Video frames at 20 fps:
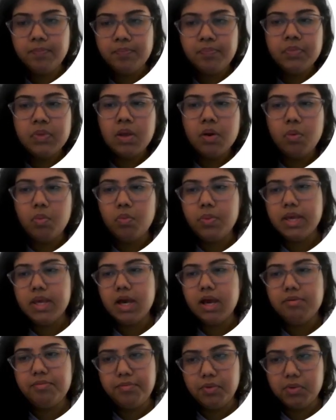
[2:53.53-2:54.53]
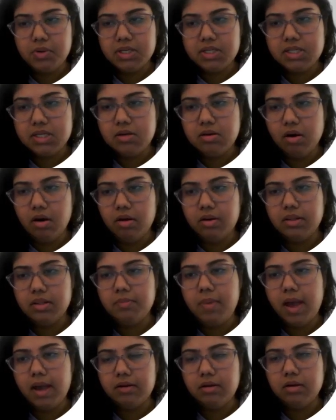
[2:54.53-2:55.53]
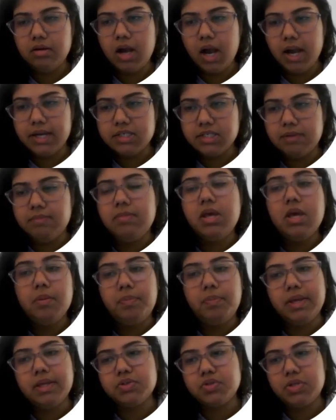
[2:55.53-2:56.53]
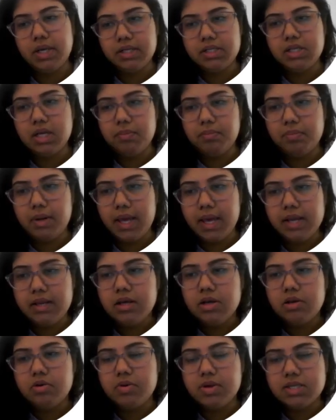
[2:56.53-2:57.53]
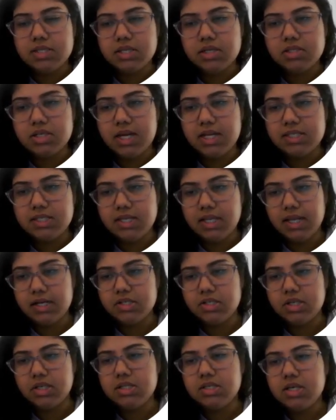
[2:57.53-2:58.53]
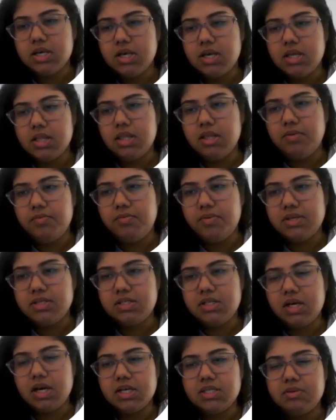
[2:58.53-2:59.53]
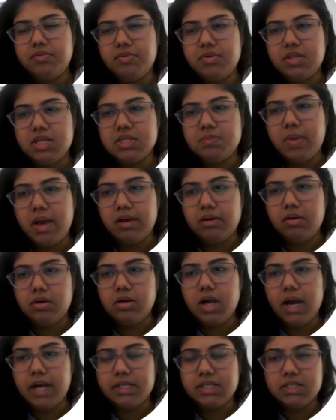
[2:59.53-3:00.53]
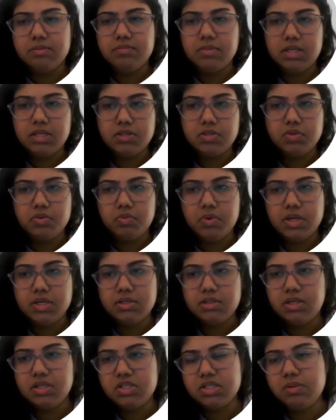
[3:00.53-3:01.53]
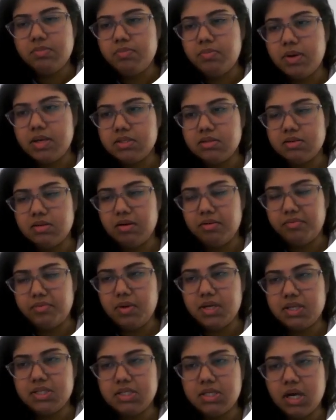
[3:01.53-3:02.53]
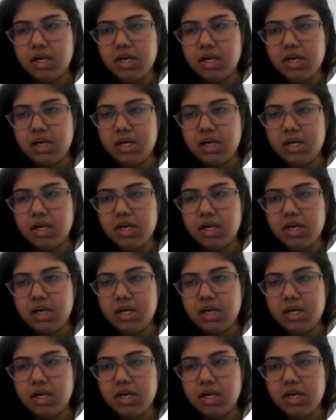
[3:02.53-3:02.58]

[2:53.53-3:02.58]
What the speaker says: We are focusing on the backlog item, pitch deck template, research and selections. The first task for this backlog item is to research the best software startup